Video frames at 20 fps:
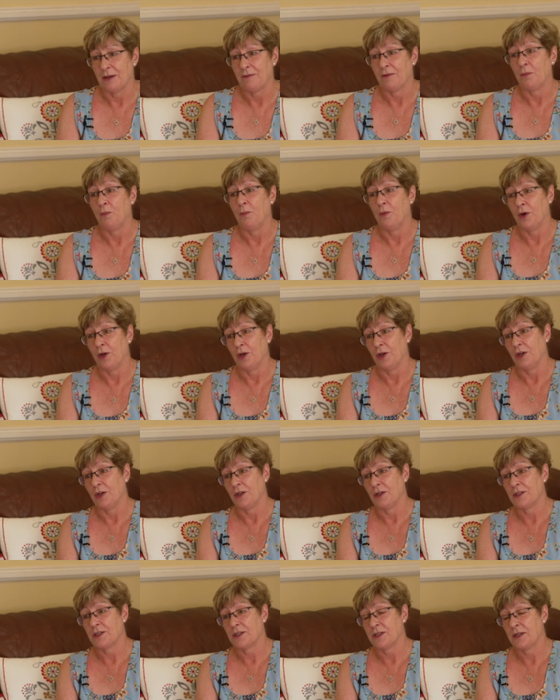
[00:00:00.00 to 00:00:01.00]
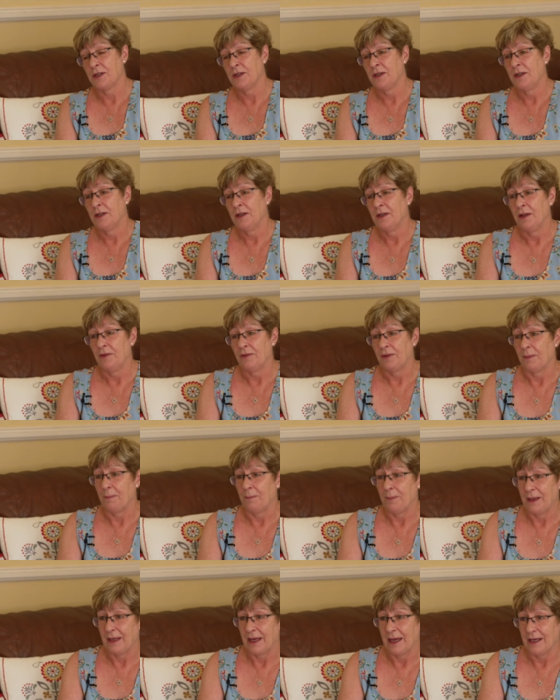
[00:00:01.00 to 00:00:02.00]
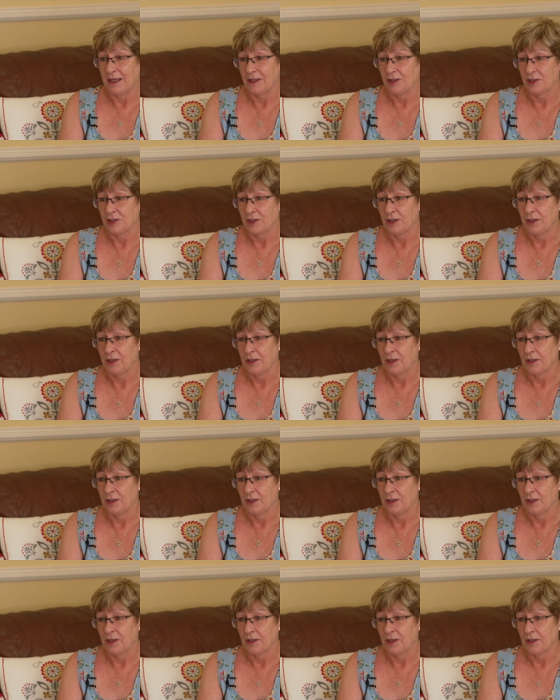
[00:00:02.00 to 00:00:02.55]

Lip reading: even worse than PH,